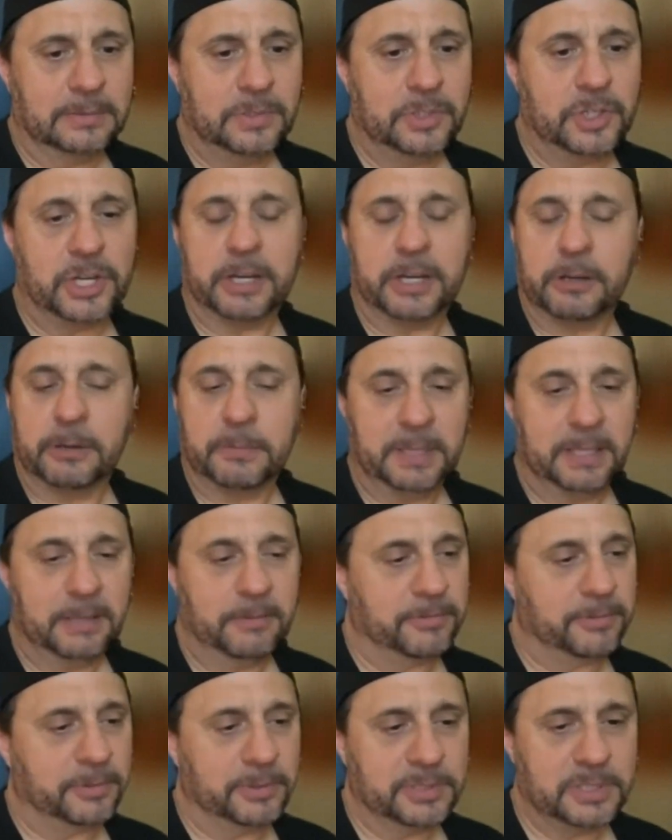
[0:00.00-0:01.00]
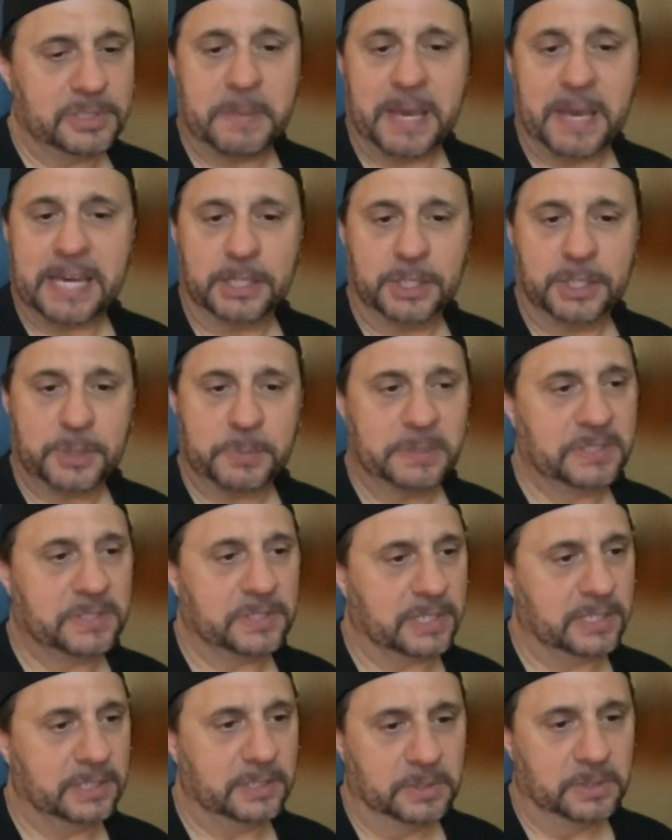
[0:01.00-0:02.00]
Jeremy for his management
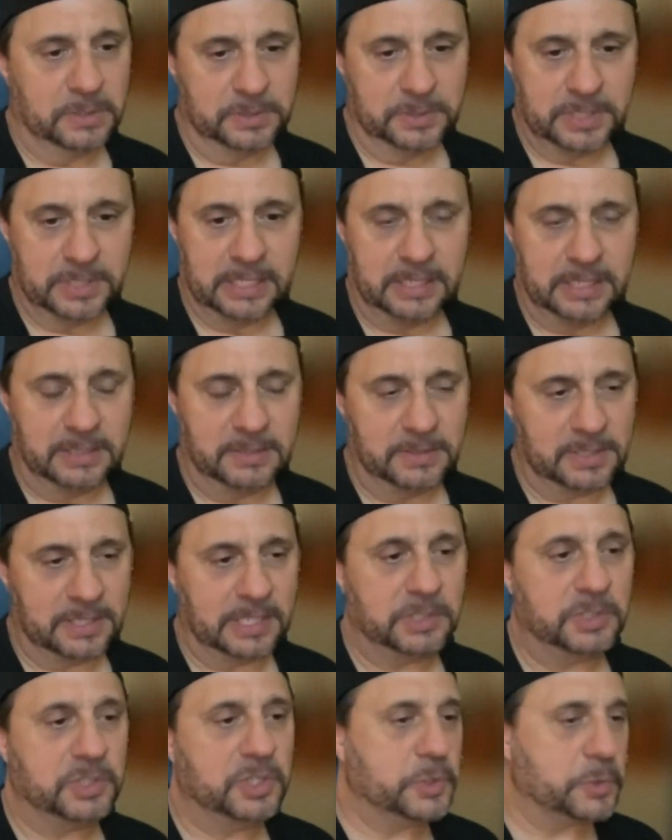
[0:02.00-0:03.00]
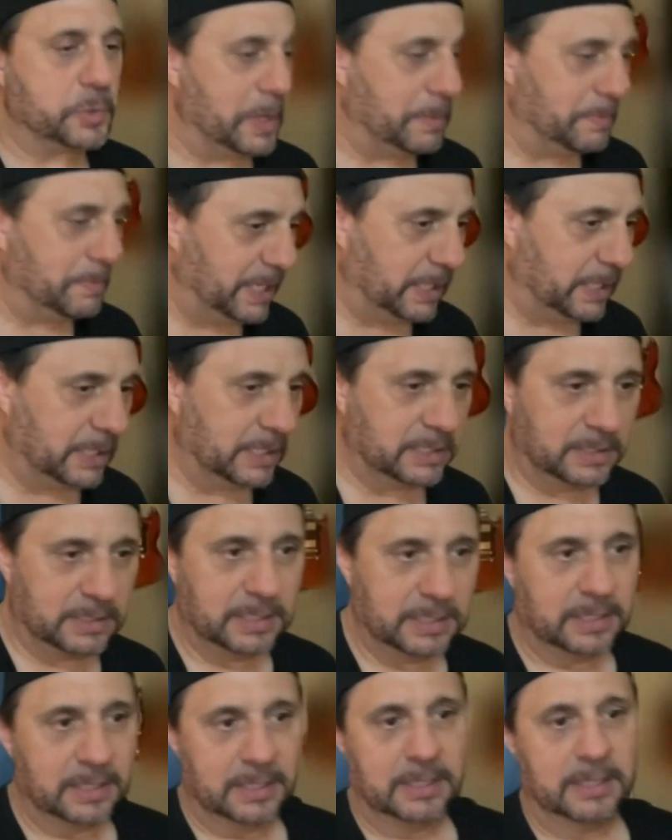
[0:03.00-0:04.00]
skills and his
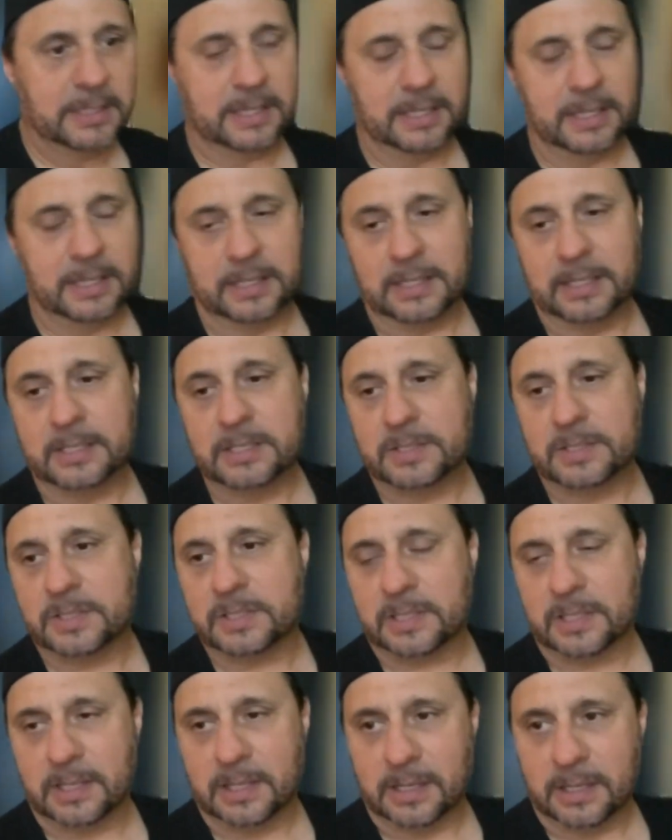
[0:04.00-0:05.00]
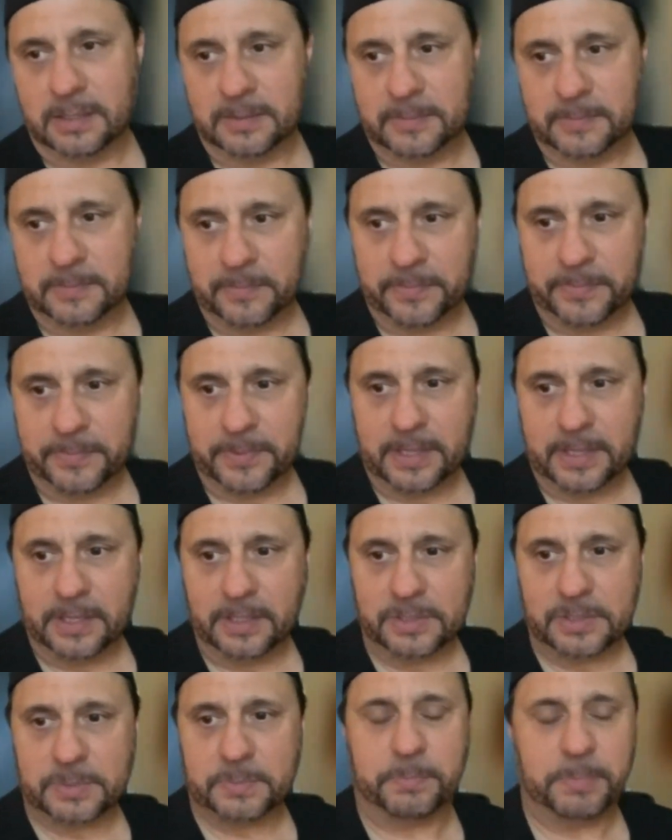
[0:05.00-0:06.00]
drumming and his
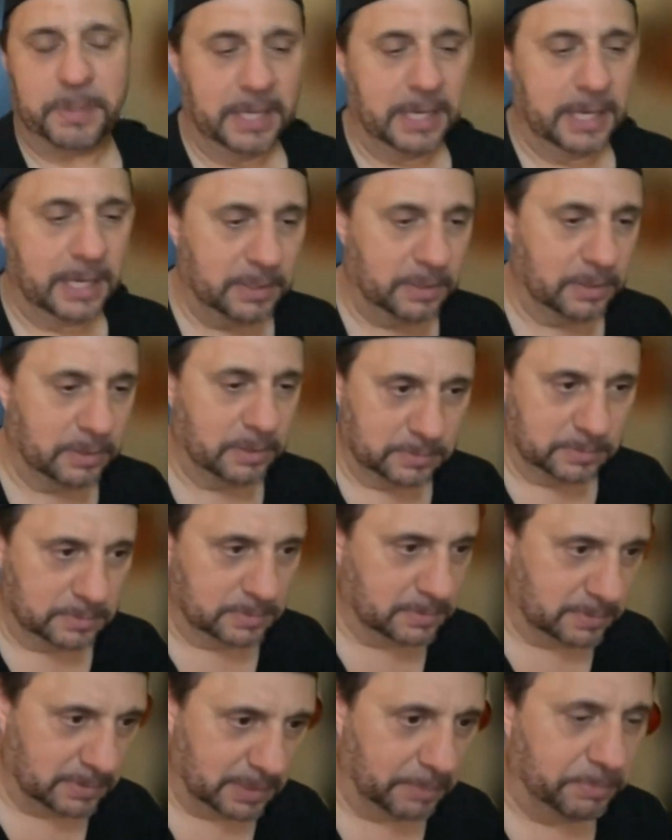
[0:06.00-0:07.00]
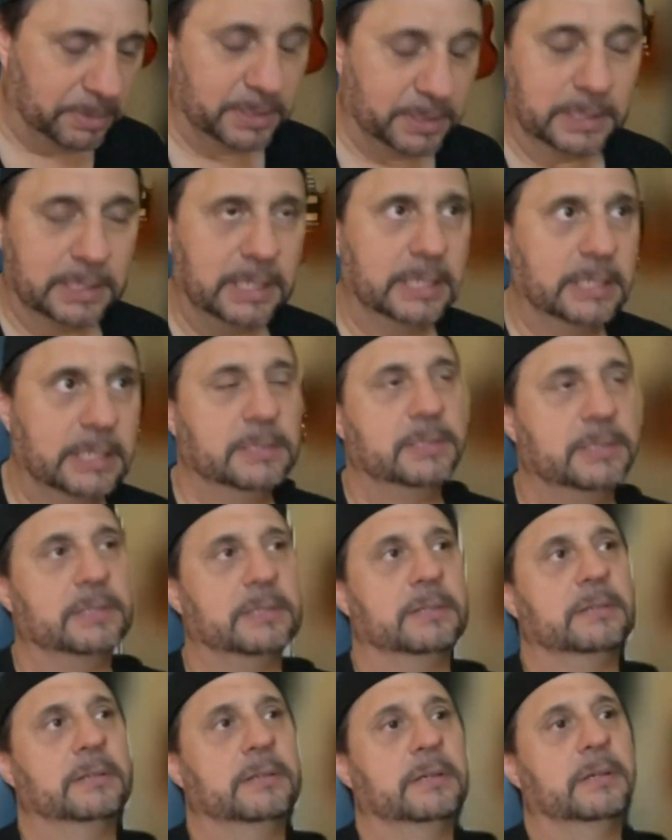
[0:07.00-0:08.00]
piano abilities,
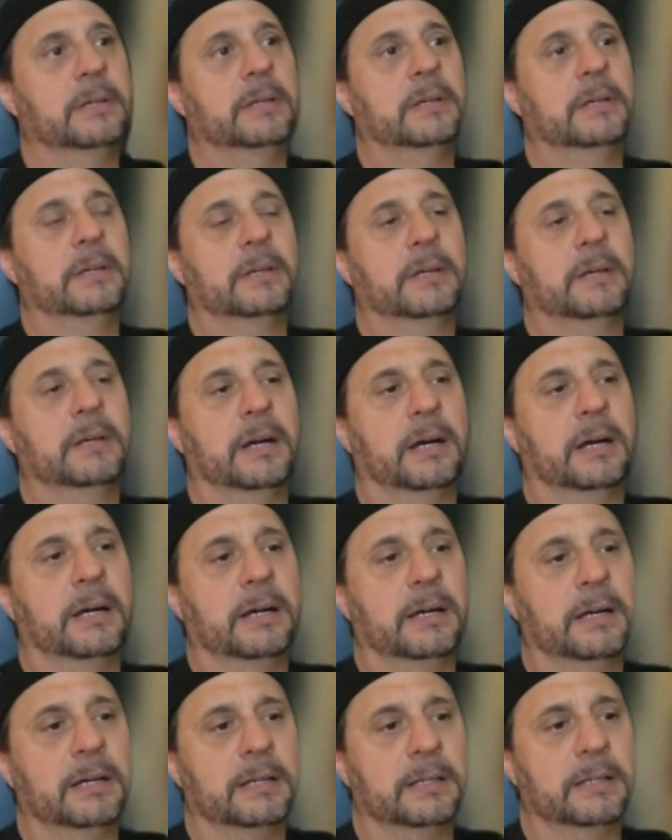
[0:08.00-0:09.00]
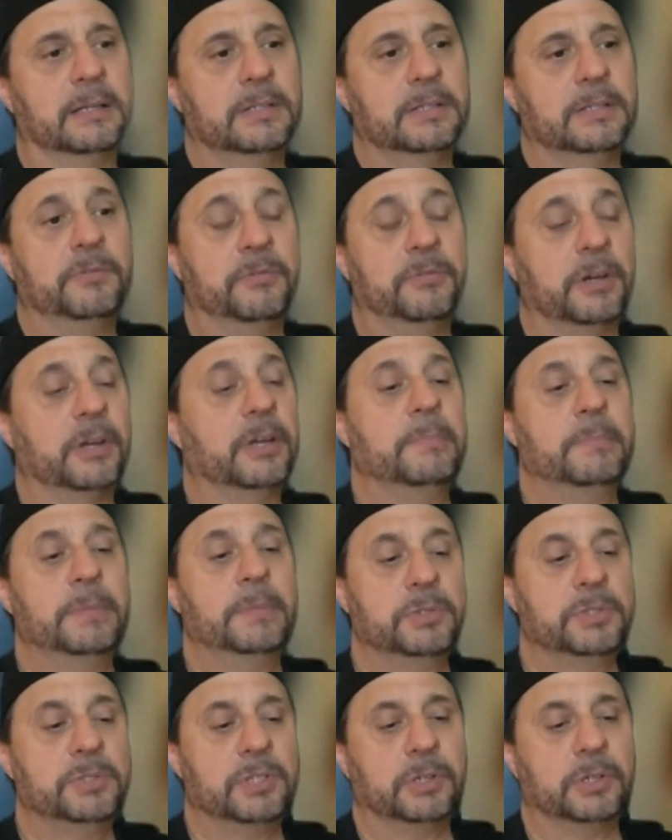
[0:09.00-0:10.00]
and is very
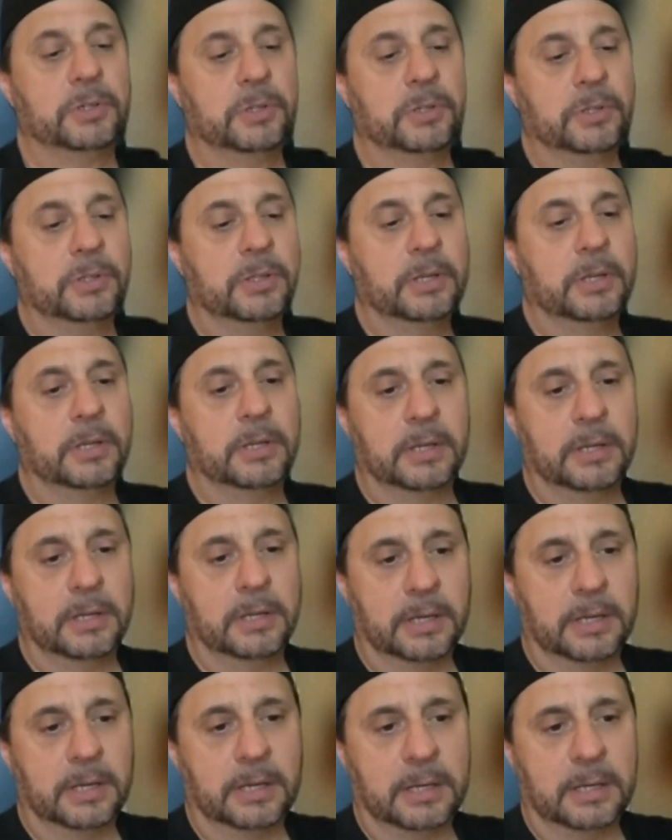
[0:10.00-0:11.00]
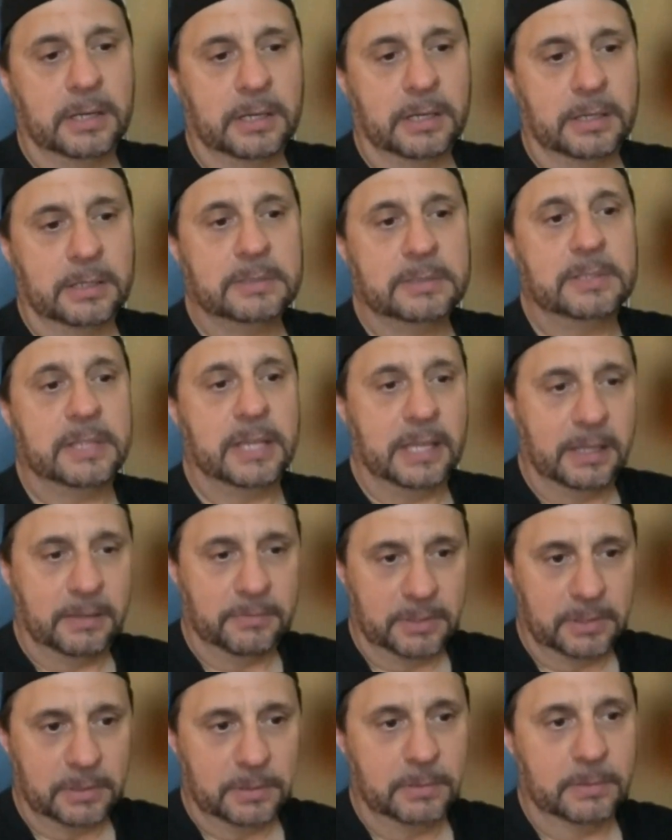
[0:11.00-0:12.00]
musical.
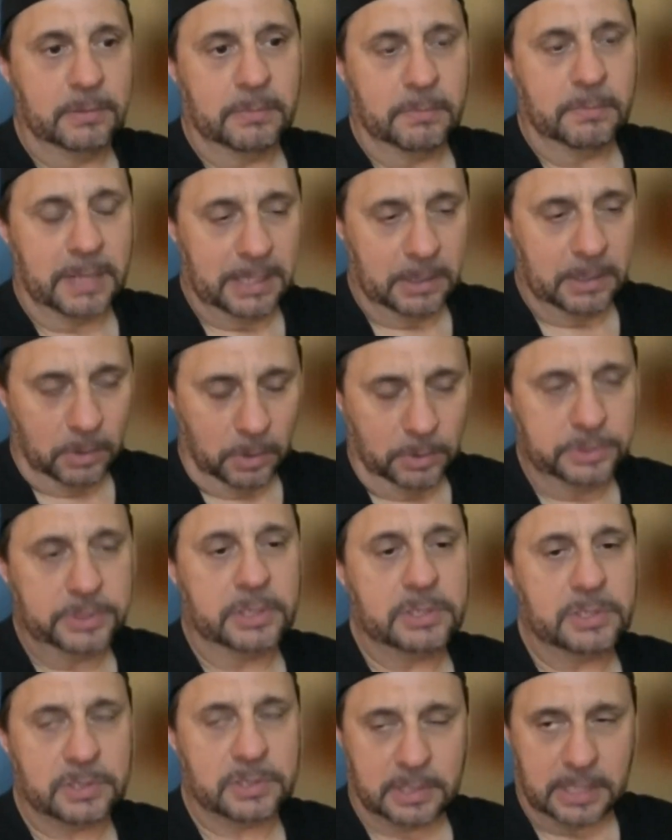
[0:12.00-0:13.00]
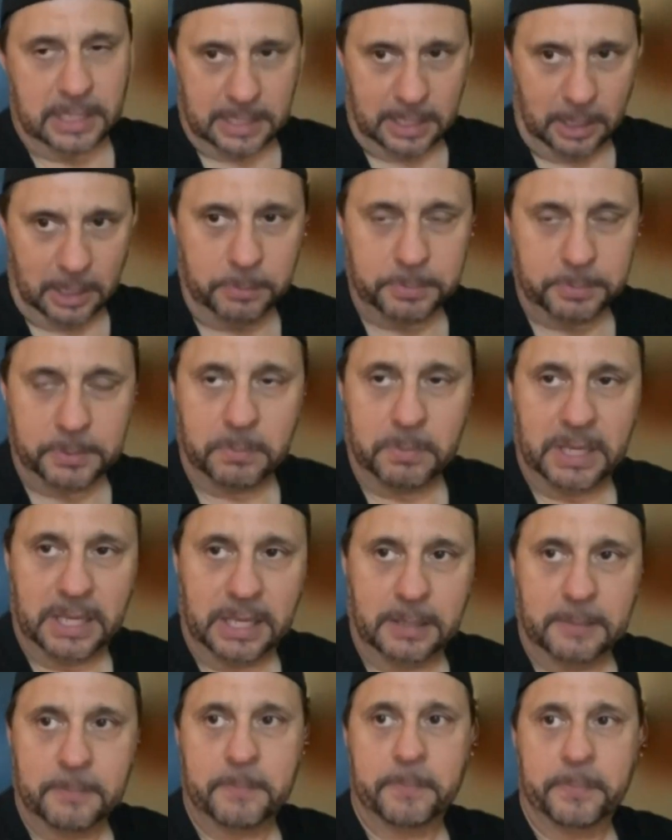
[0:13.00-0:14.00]
David, my oldest, that helped
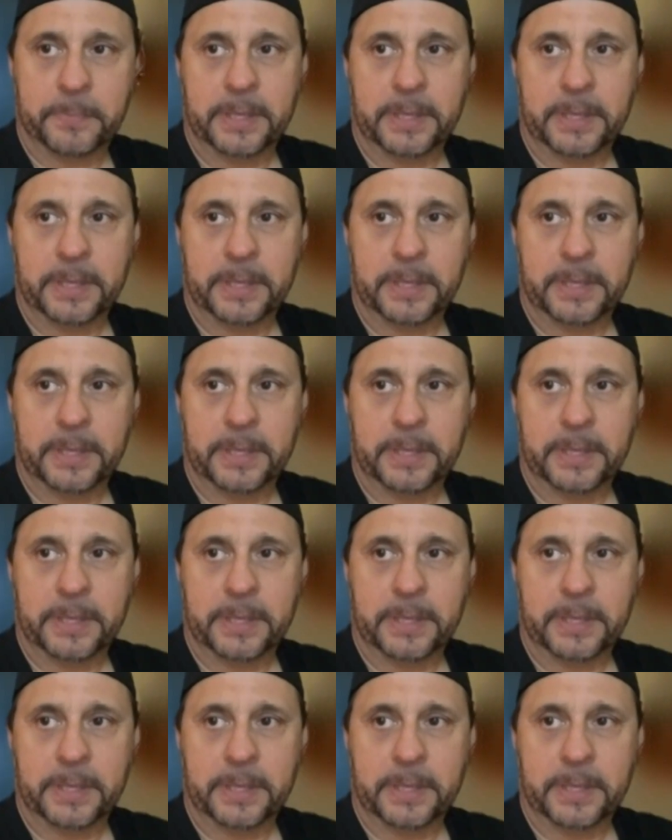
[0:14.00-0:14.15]
me.